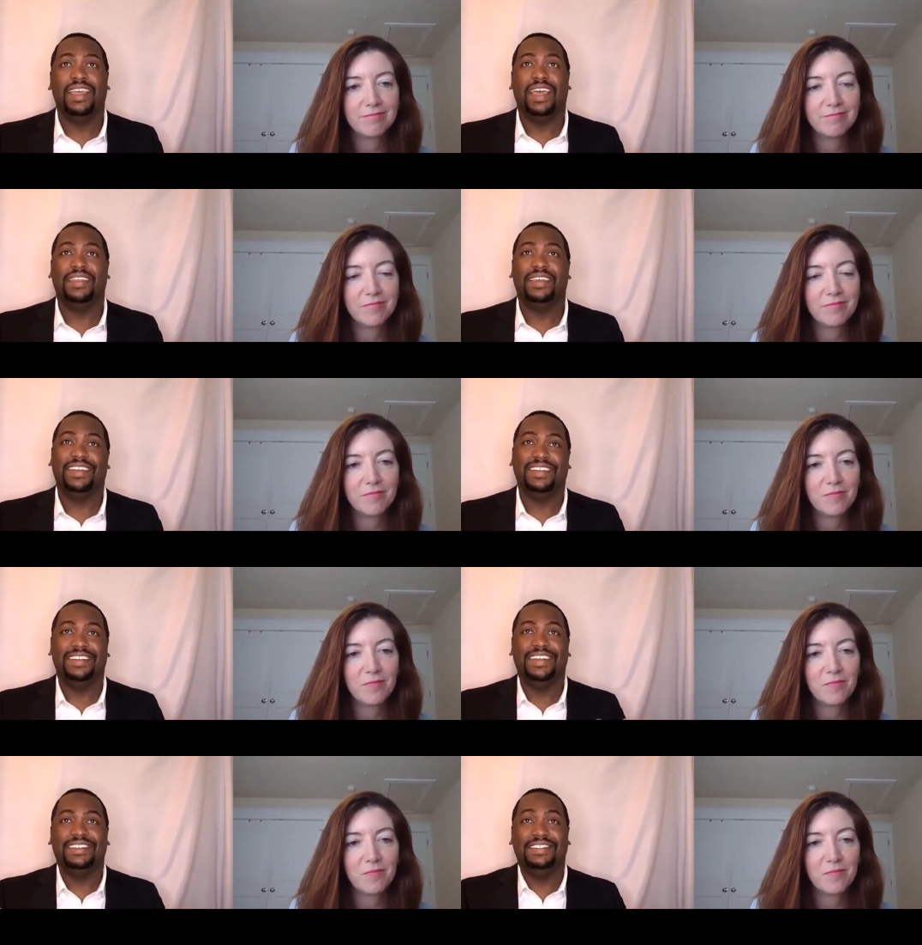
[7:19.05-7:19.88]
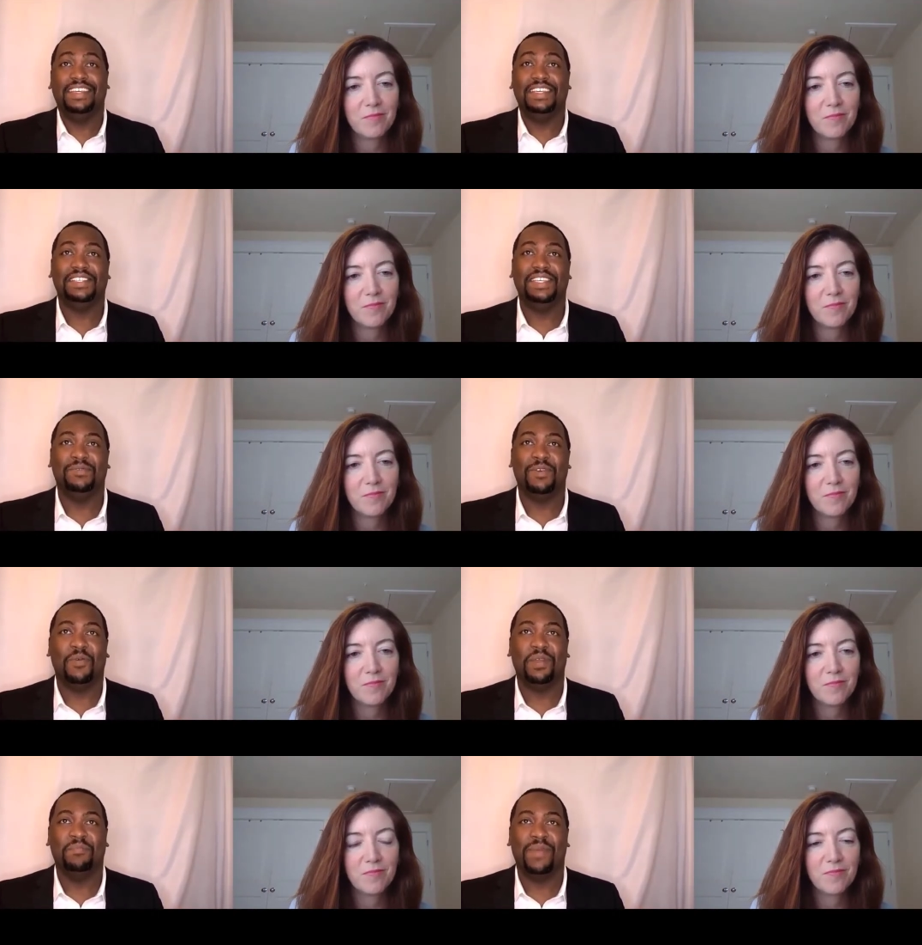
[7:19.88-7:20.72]
Speaker 1: And then in, in D C where
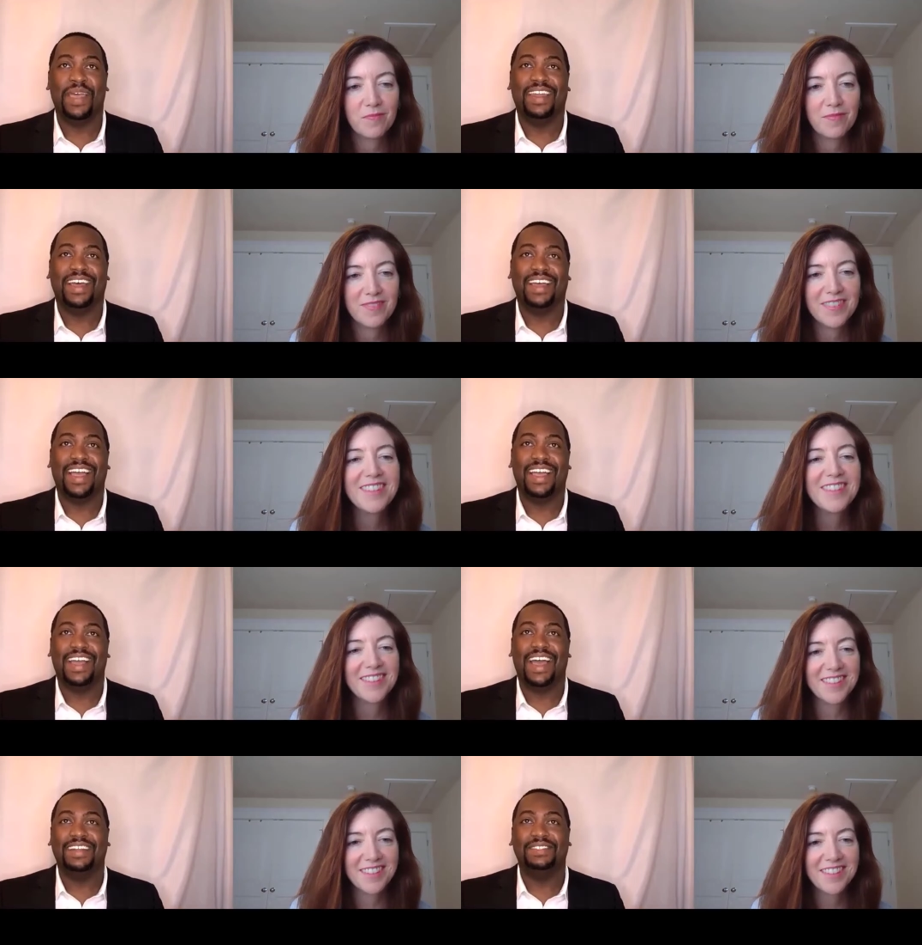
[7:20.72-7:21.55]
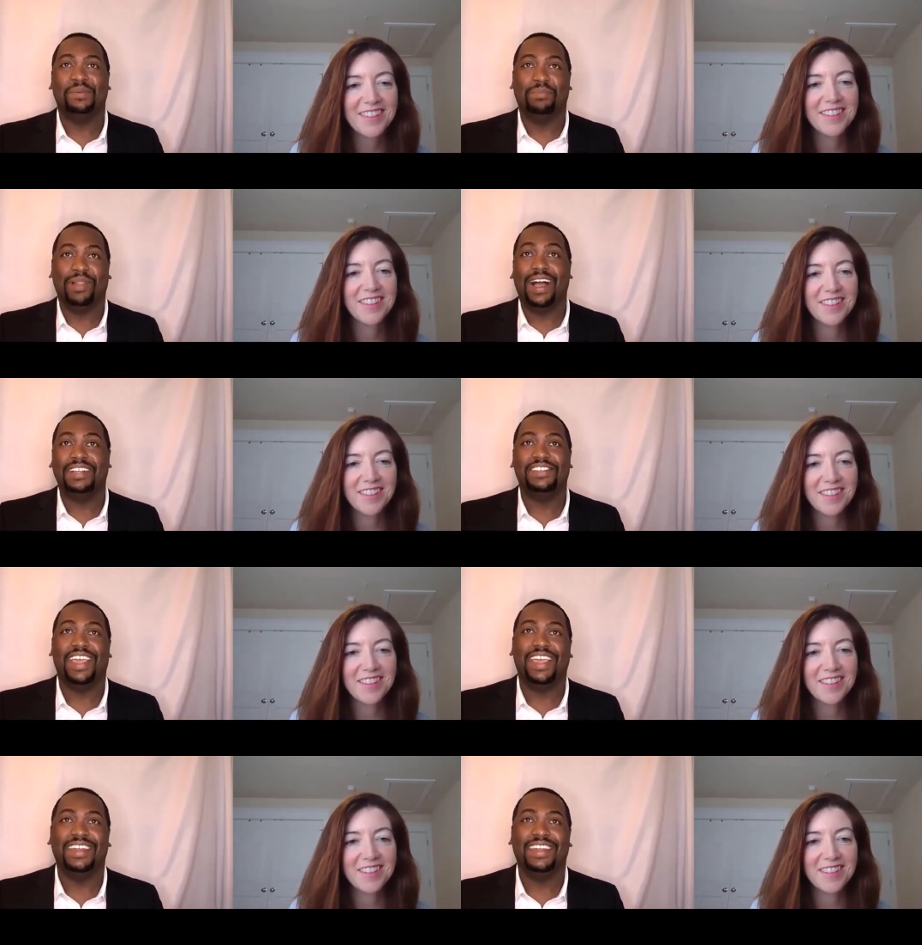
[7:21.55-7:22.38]
we met, I, I got into
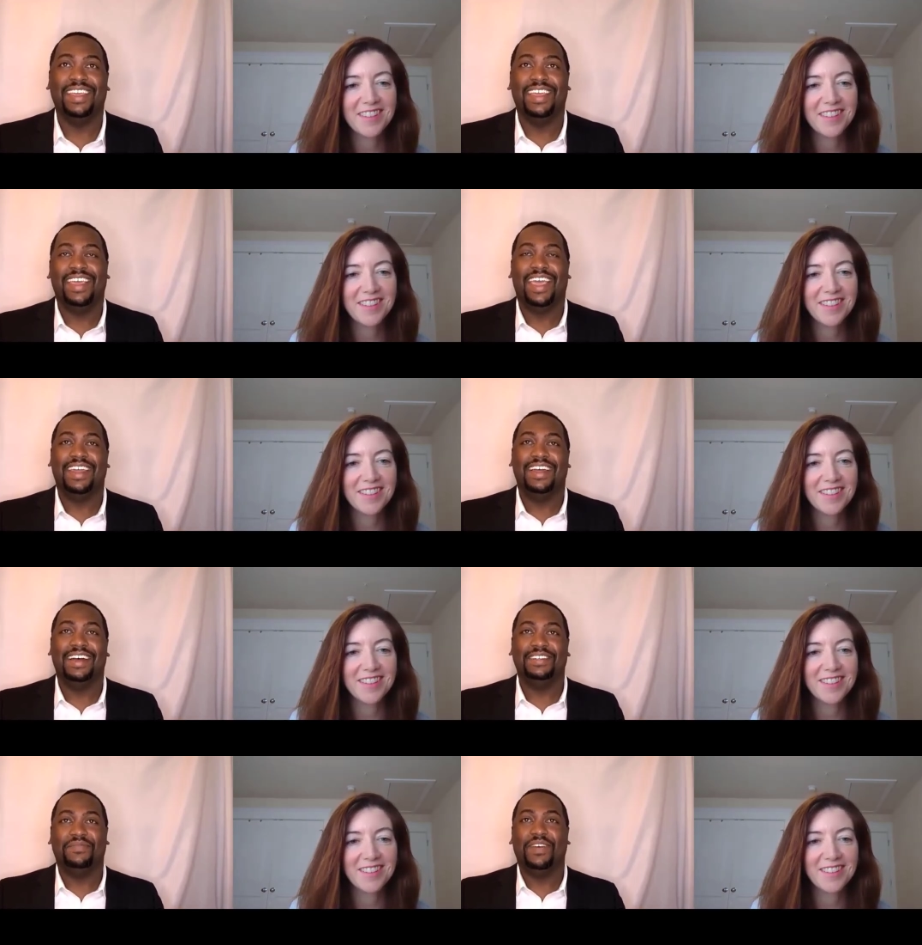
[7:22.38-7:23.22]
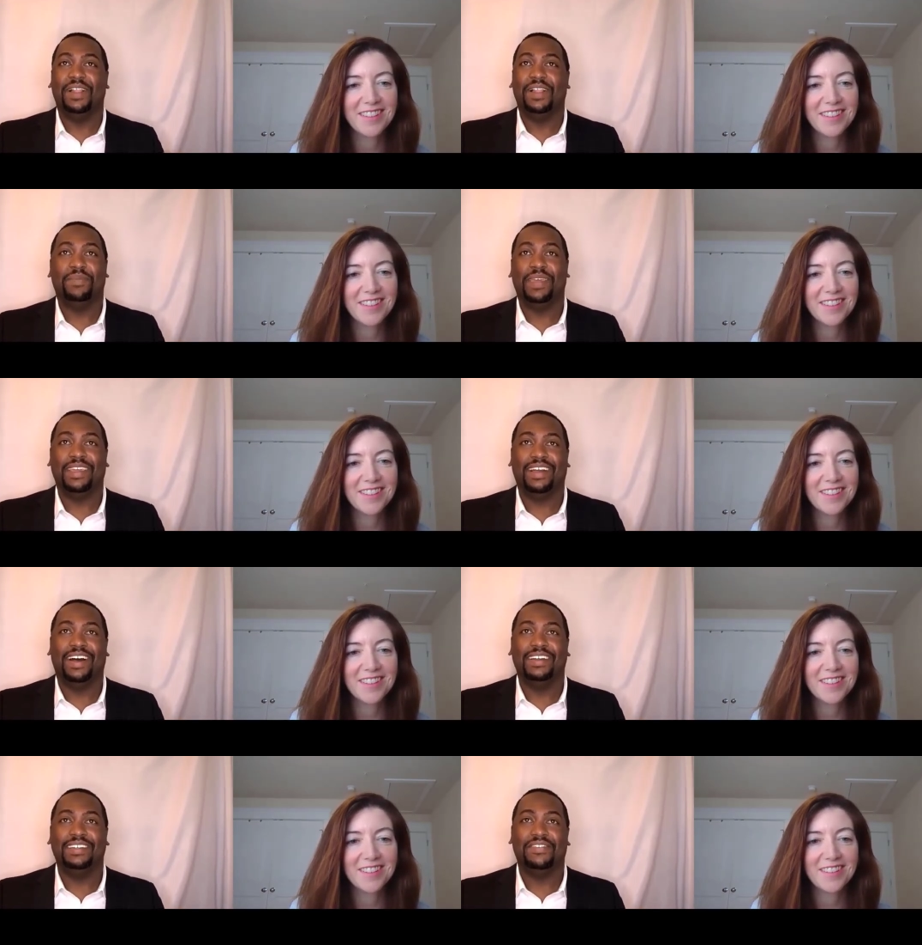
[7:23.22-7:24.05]
blockchain and uh, developing
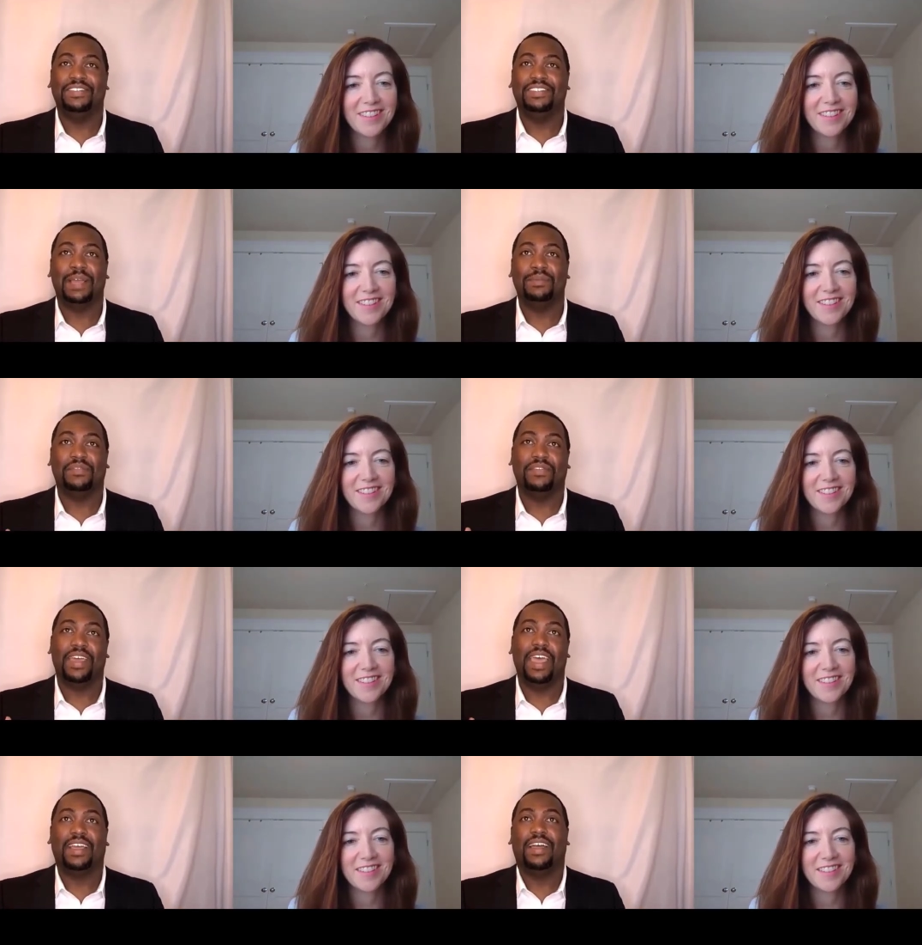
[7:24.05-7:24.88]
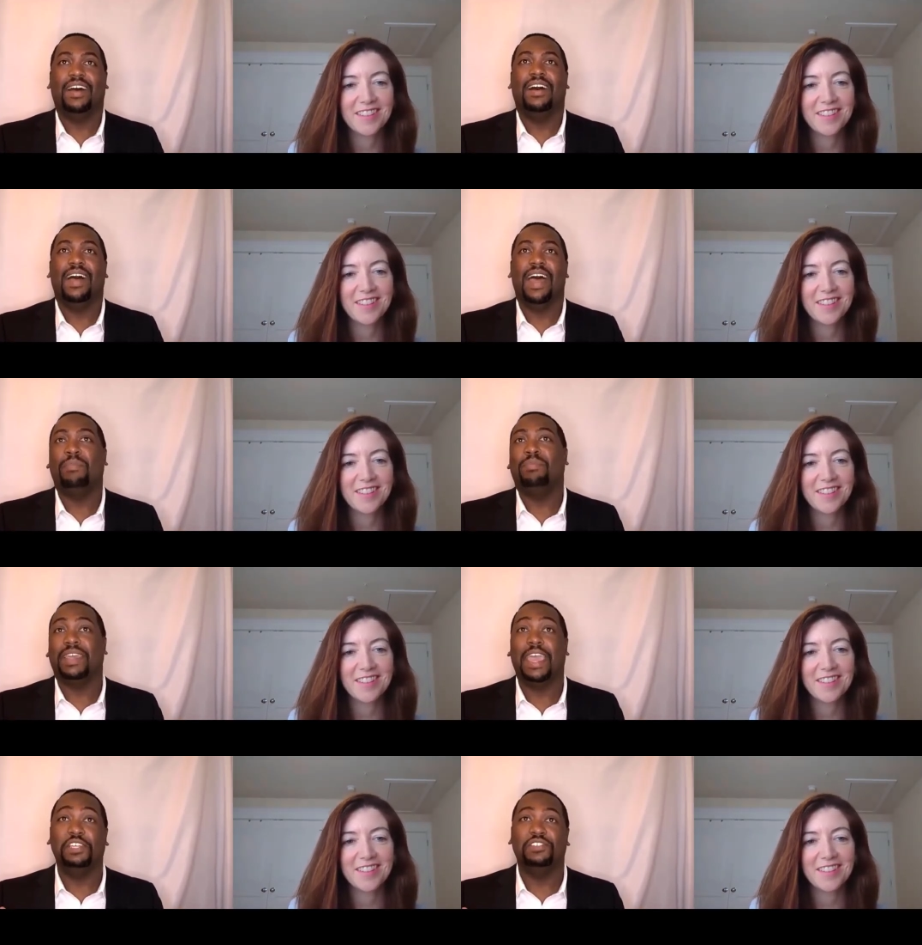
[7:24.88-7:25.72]
uh, different types of uh,
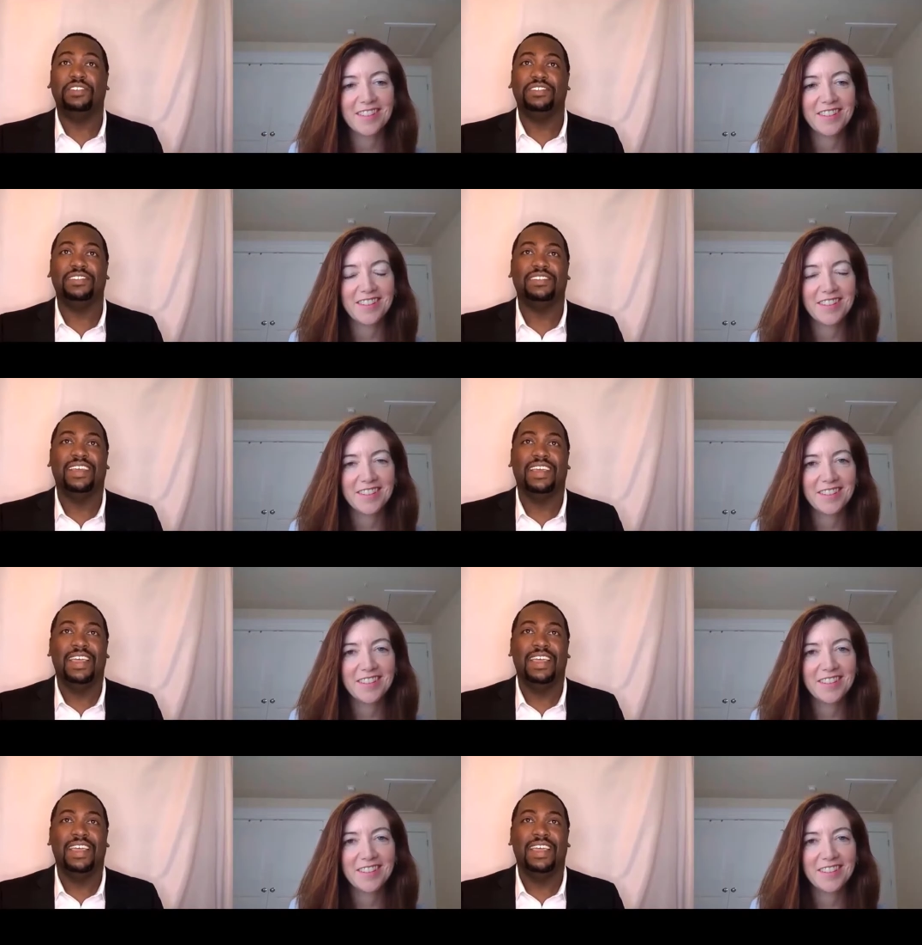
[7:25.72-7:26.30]
applications.